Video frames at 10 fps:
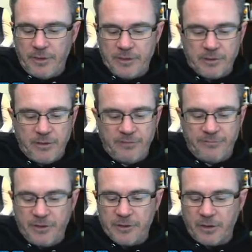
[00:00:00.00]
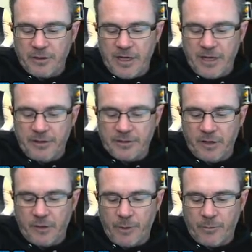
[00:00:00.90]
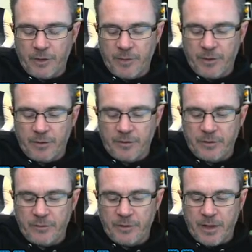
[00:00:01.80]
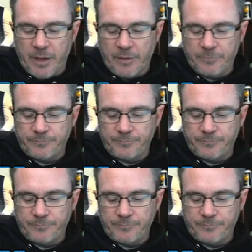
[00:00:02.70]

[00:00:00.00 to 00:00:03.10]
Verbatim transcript: let's go ahead and finish our dailies here. We were in the middle of doing that.